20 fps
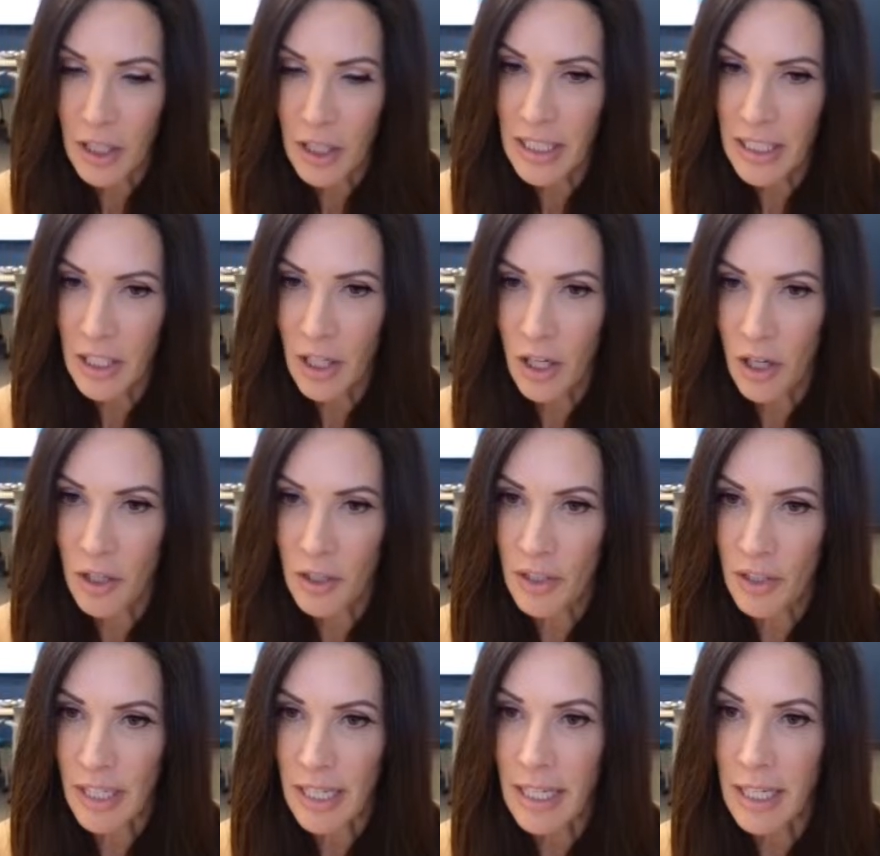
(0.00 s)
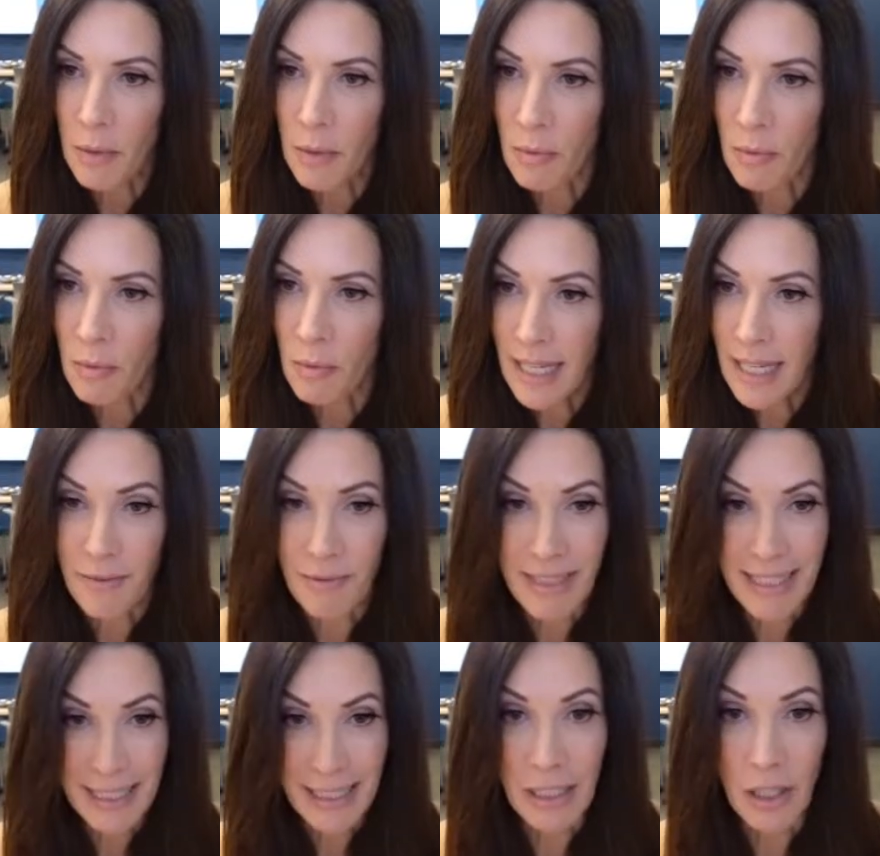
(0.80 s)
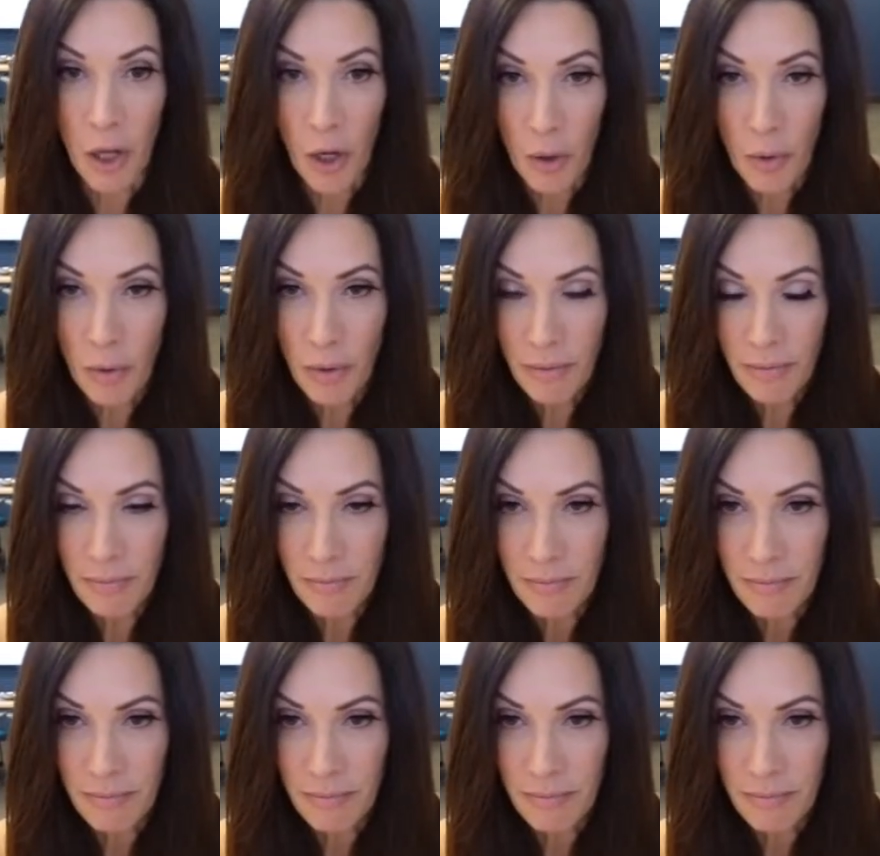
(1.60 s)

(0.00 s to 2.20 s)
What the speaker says: Early on, it was kind of slow.